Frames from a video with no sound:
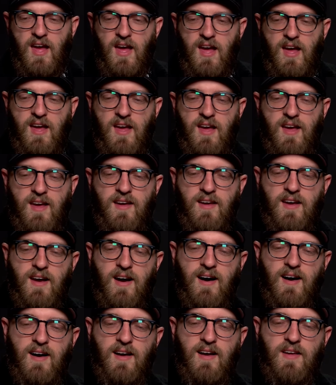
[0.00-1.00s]
Uh,
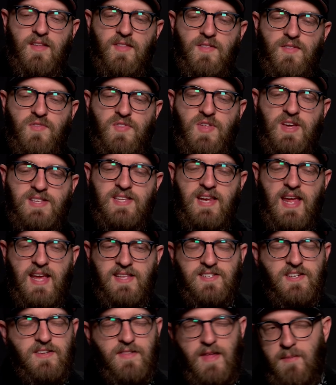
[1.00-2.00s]
there's an
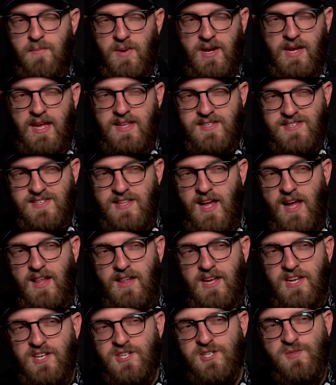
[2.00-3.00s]
answer to that, but it gets
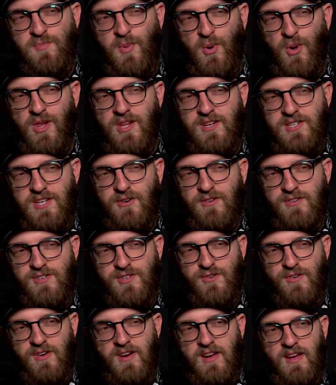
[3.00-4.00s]
slightly into spoiler
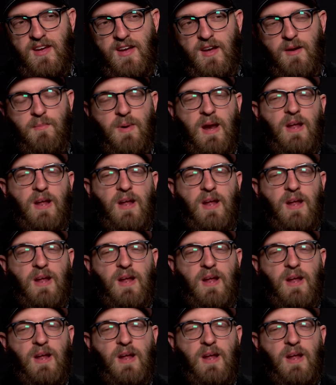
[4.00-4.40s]
territory. Okay.